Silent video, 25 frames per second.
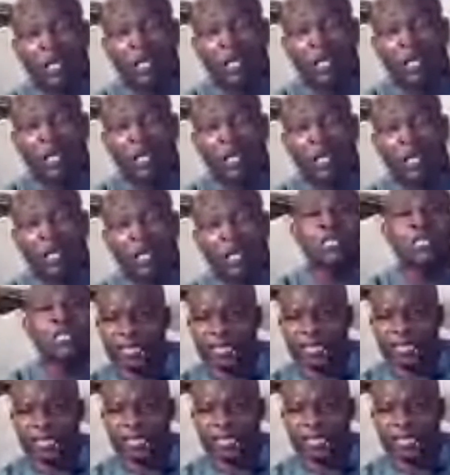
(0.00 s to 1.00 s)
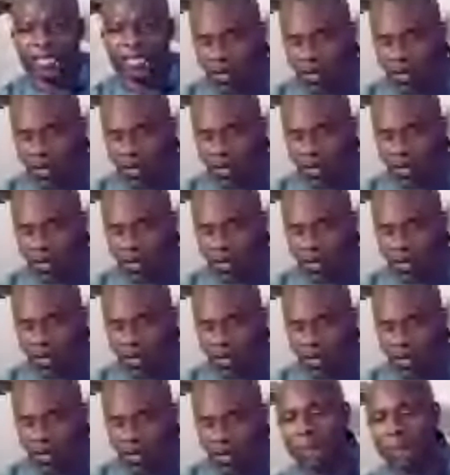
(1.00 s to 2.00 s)
I said, I just wanted to come drop
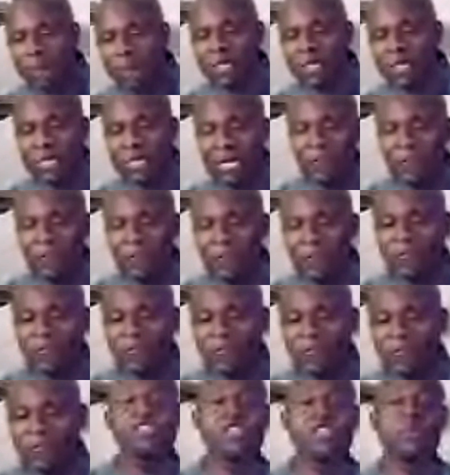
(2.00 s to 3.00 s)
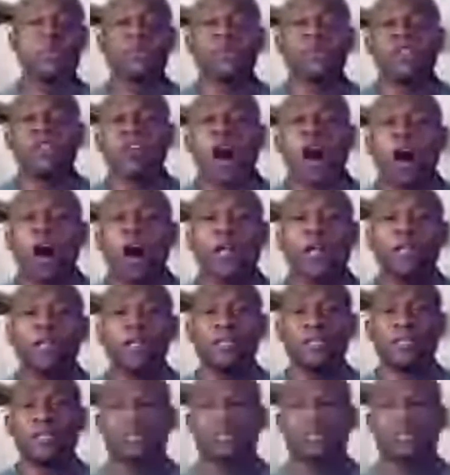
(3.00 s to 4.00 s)
this information for y'all. All
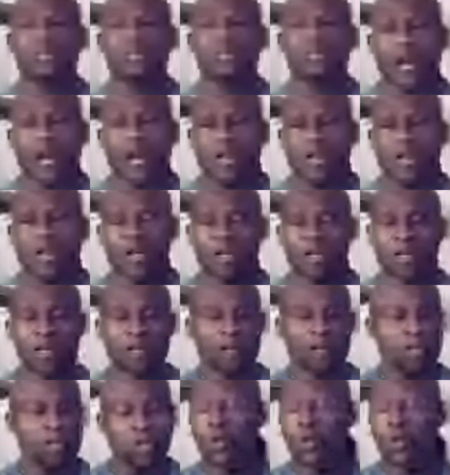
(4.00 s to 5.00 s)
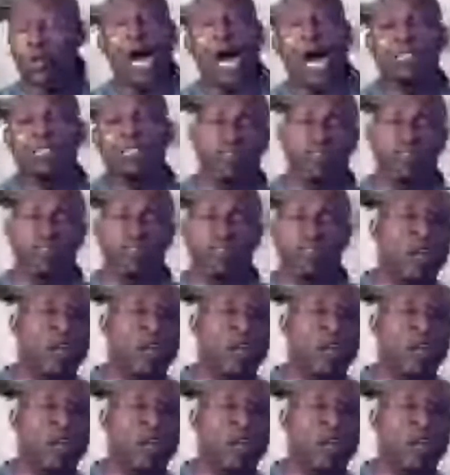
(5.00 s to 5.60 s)
right? Do as you may with it.